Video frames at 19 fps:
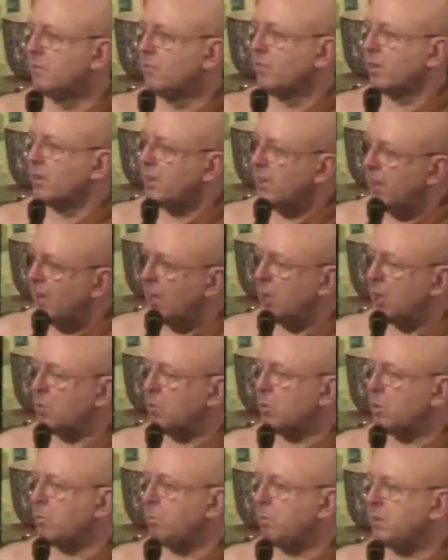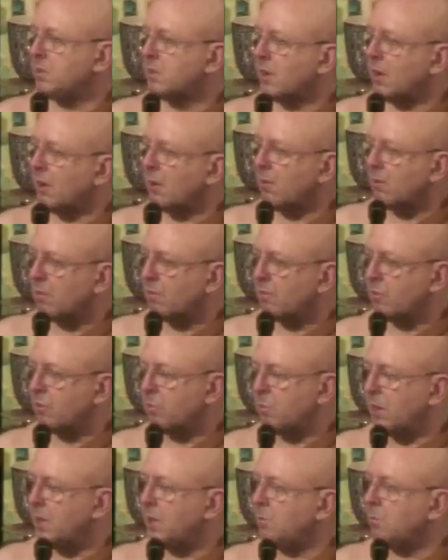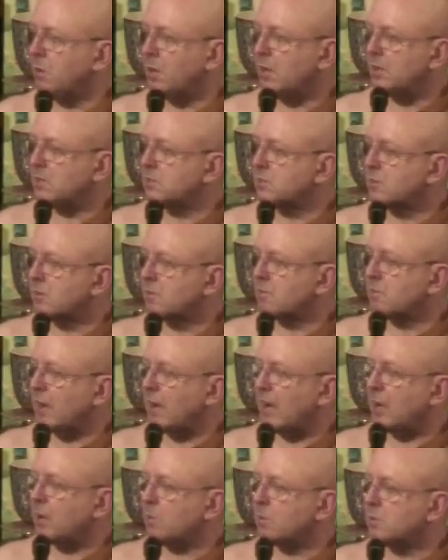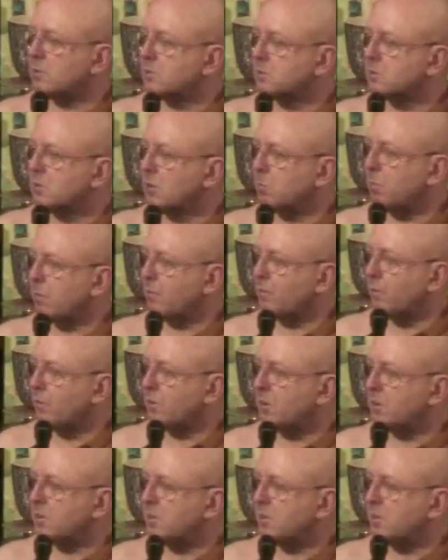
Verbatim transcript: Yeah, you will be dull for many, many sort of hours, you know, before your